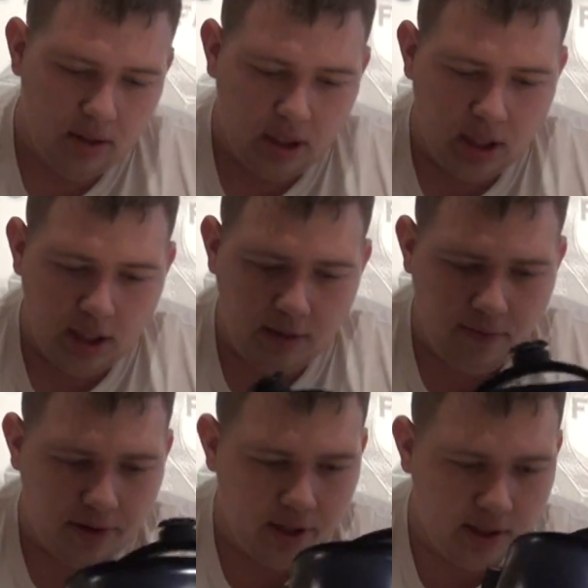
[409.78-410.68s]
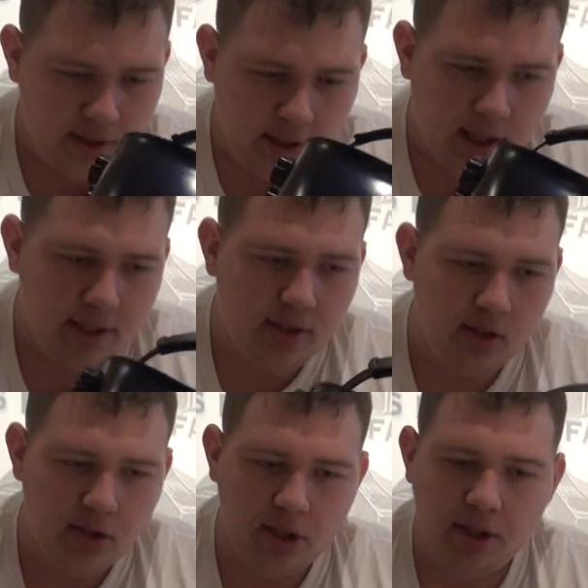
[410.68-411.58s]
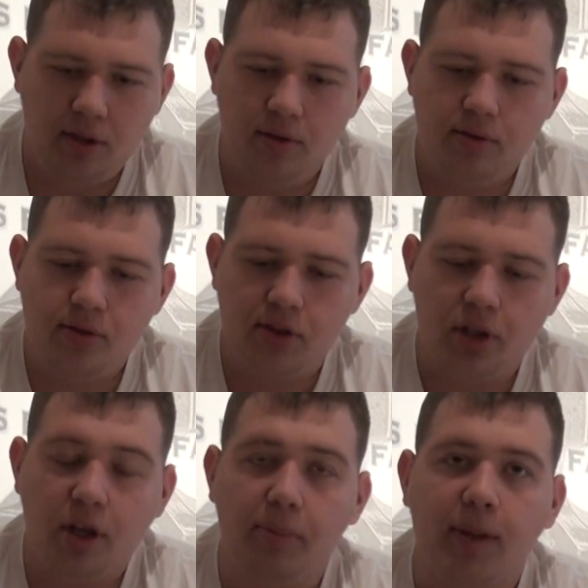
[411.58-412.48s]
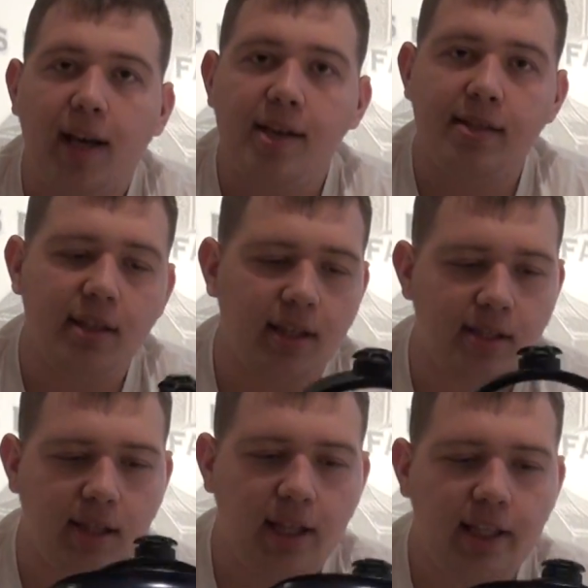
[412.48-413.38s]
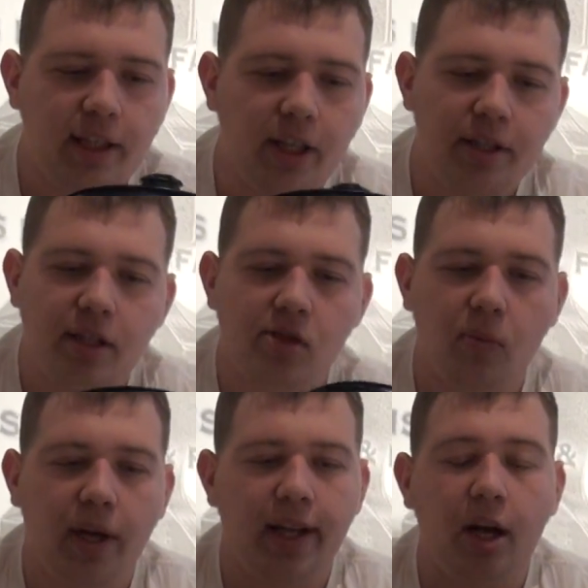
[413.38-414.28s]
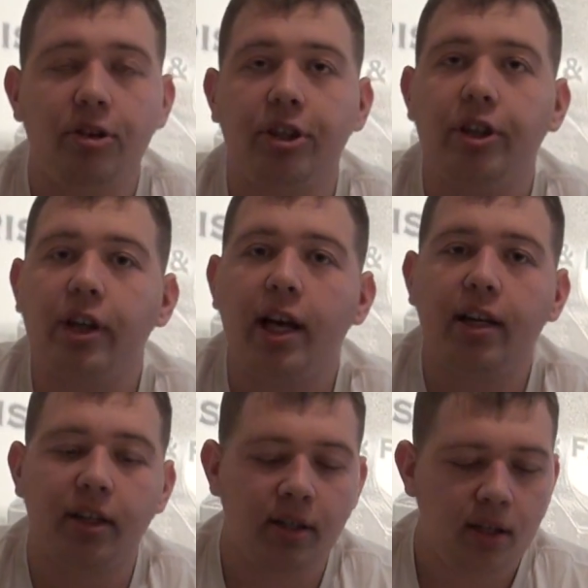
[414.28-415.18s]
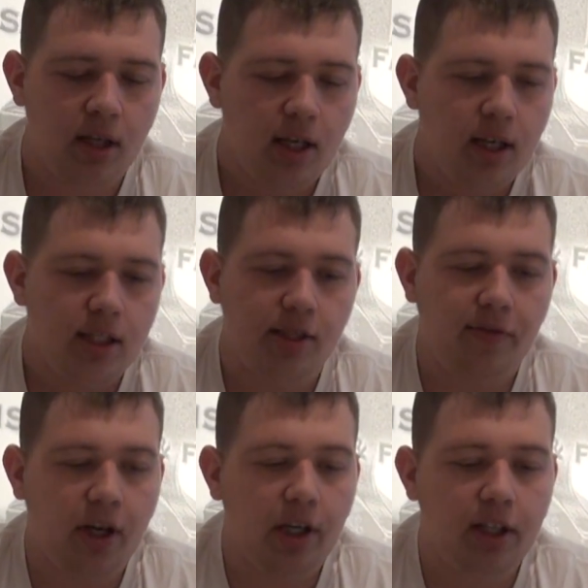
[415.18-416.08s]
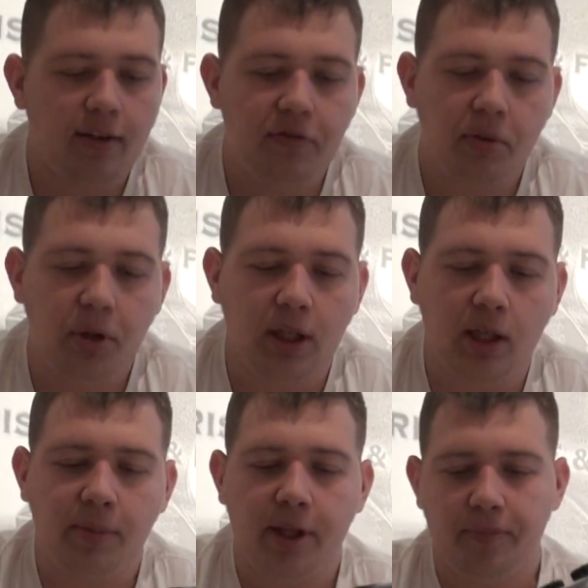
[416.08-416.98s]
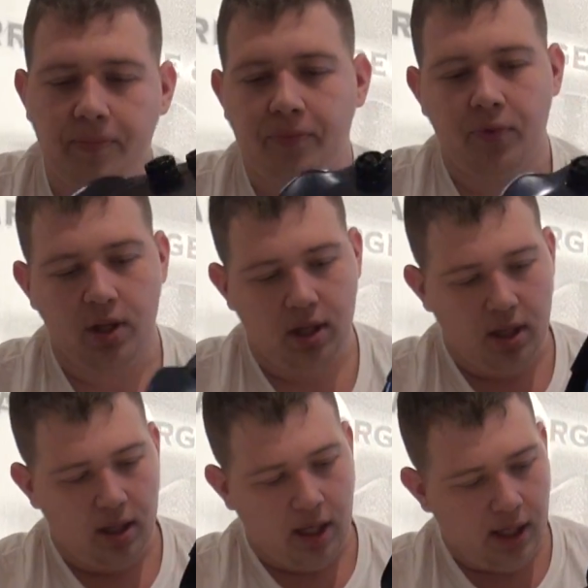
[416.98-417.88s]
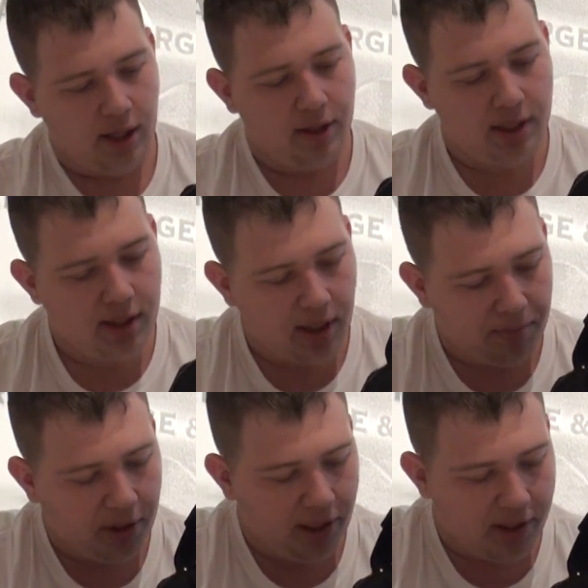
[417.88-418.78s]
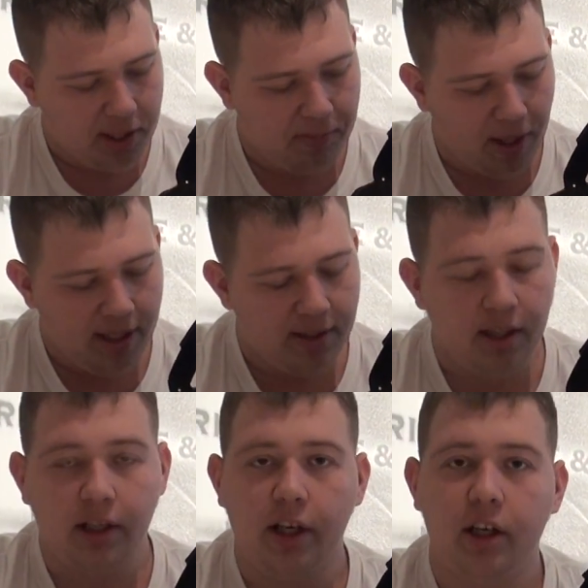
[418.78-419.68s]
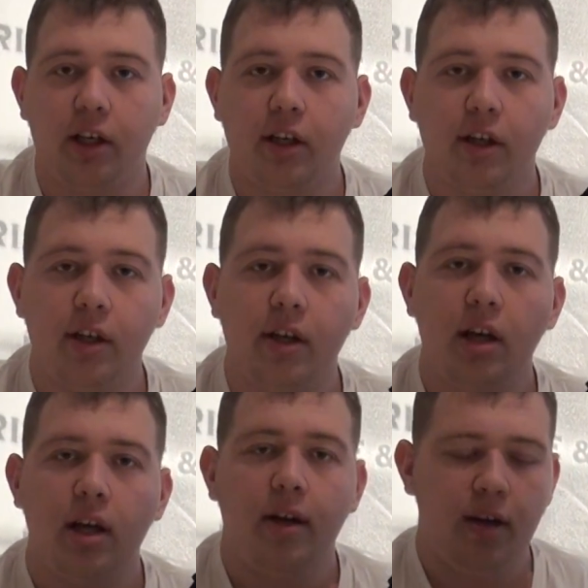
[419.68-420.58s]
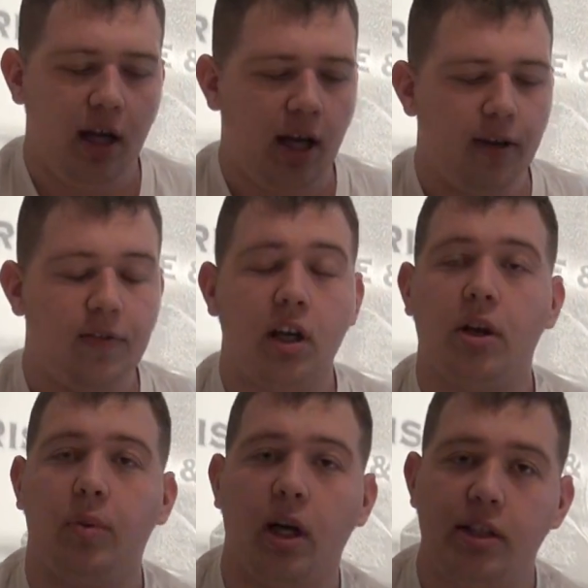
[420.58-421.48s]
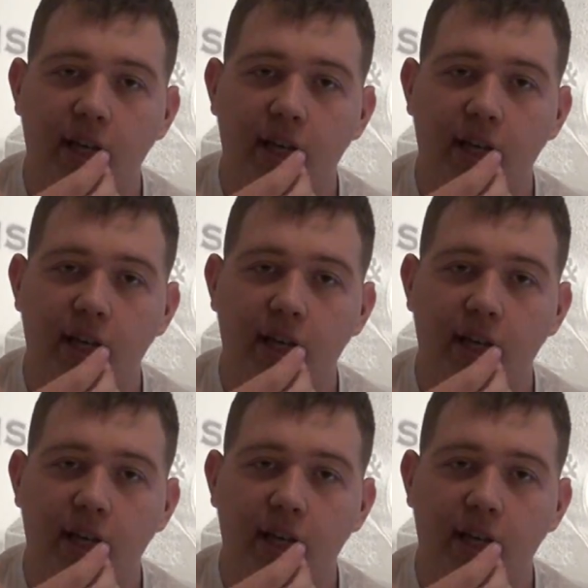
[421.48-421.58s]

Yeah, everything's nice. It's good sturdy plastic, it's light, it doesn't weigh down on your neck. It's a very comfortable helmet. It's got plenty of space in here if you gotta wear a